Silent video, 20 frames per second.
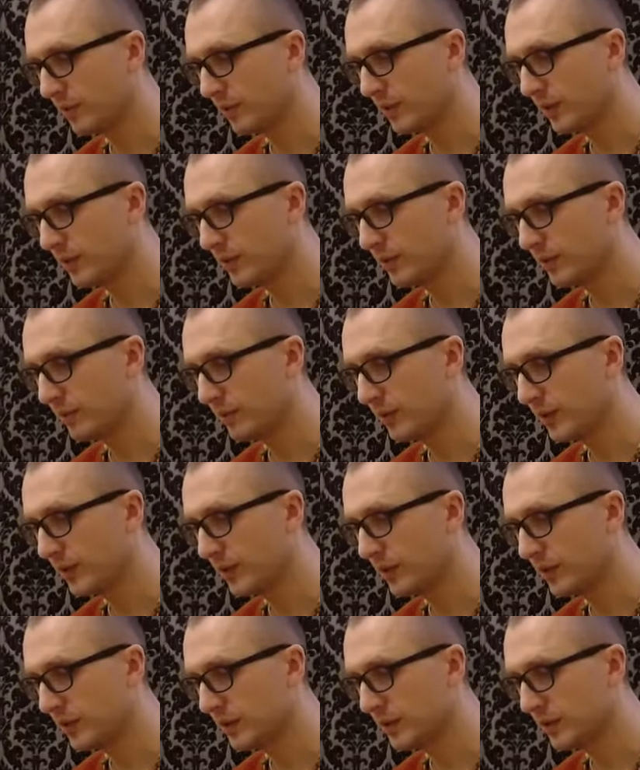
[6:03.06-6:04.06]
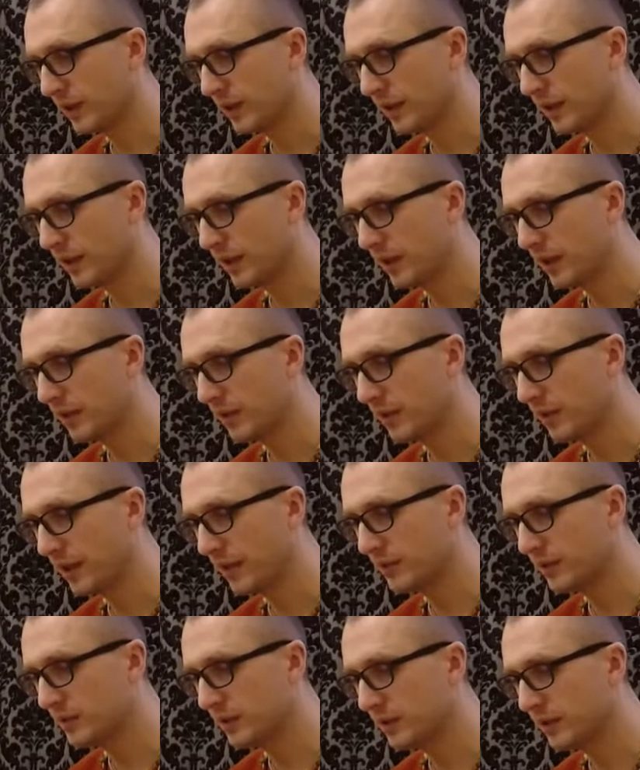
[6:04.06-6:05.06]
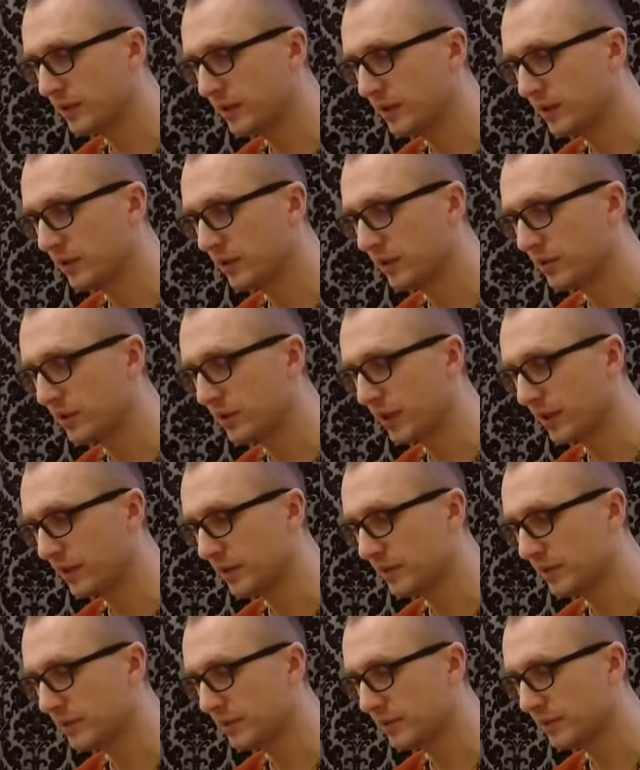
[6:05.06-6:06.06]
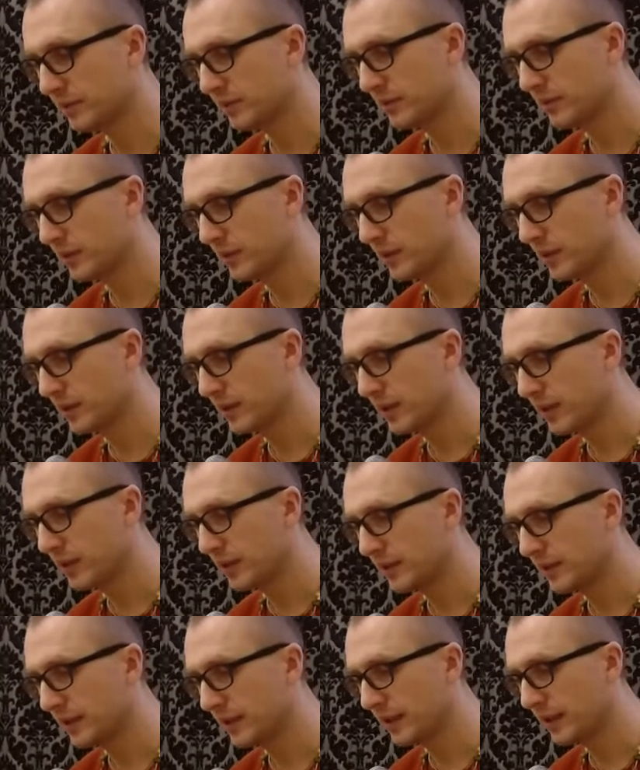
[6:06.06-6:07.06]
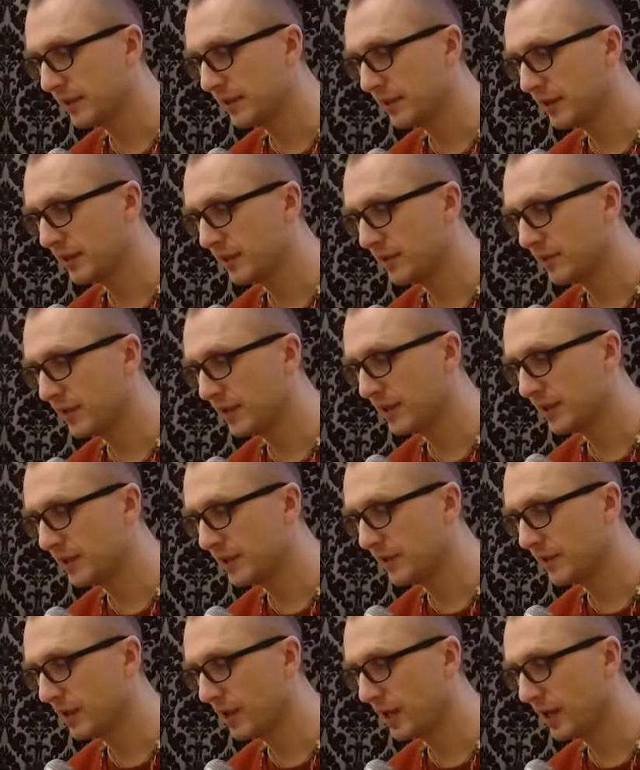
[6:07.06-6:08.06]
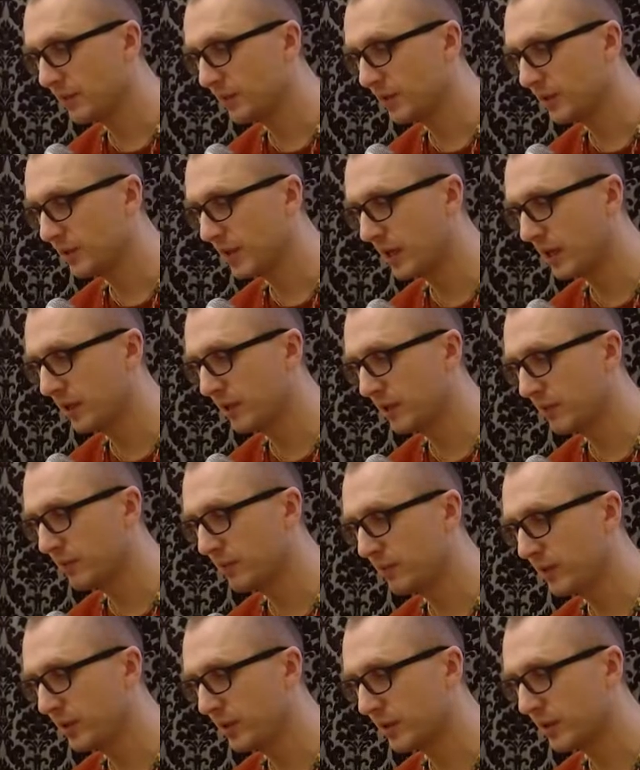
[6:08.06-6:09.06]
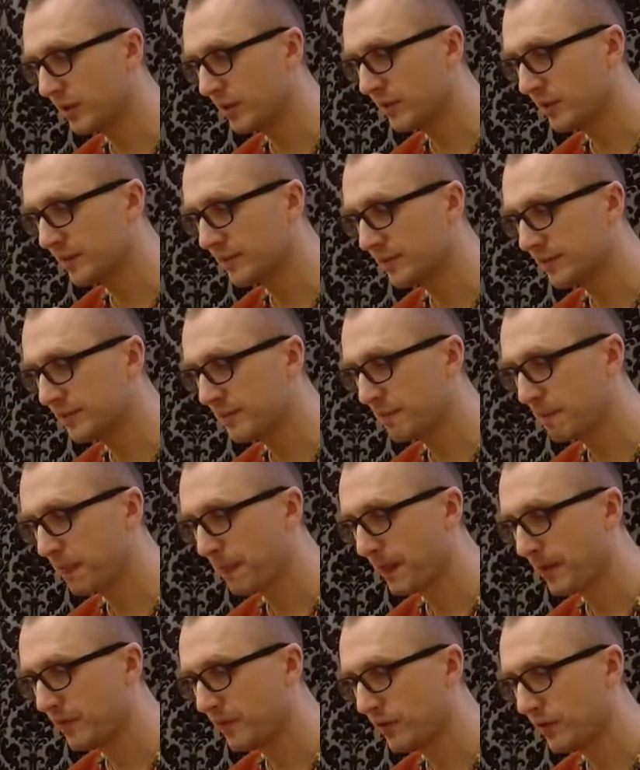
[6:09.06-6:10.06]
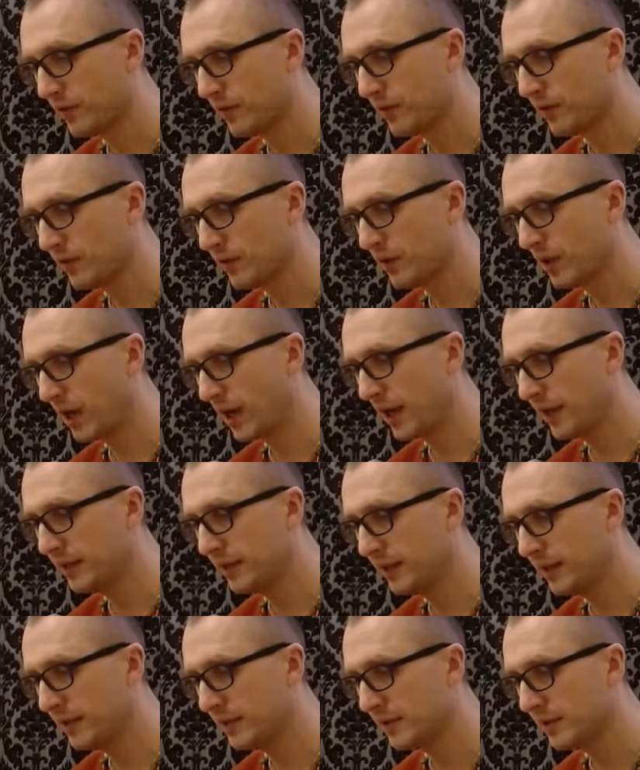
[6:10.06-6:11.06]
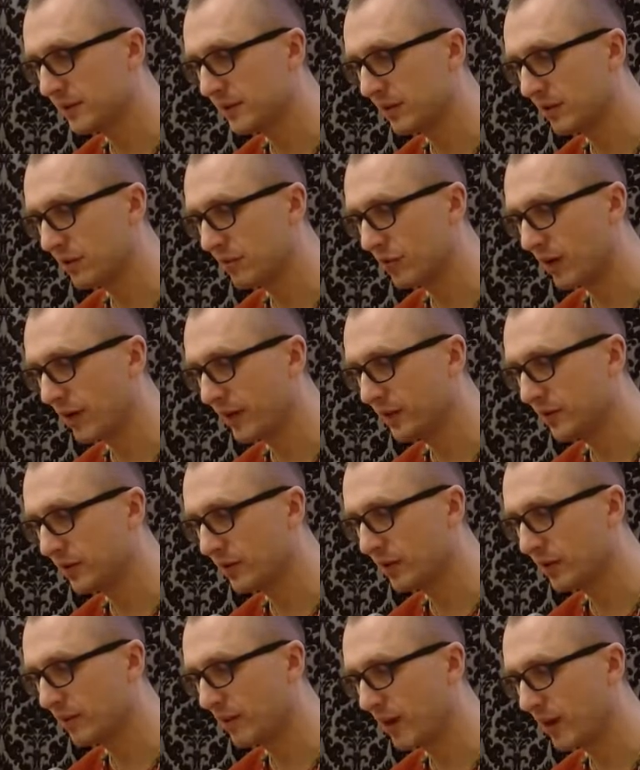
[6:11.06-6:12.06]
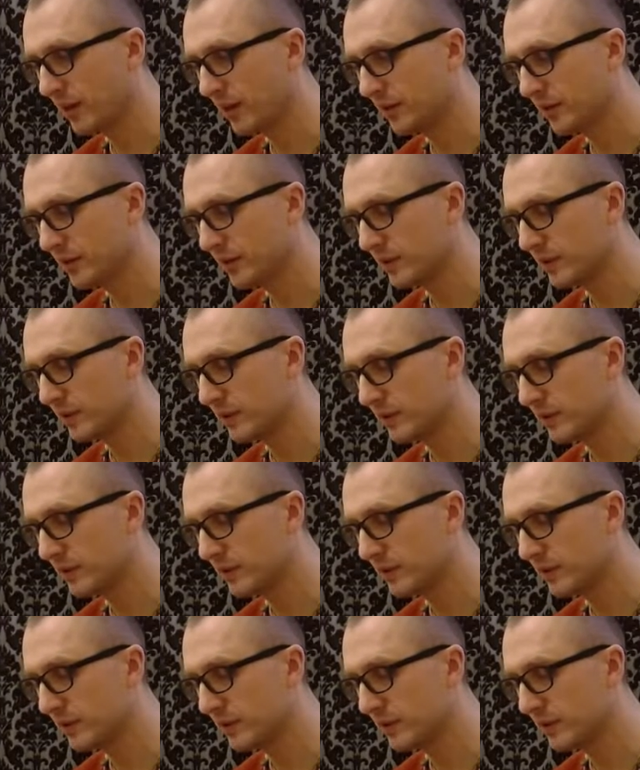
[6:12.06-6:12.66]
people picnicked and lay around in the sunshine. The next year's festival had been a little bigger, with foot-high deities riding on a palanquin.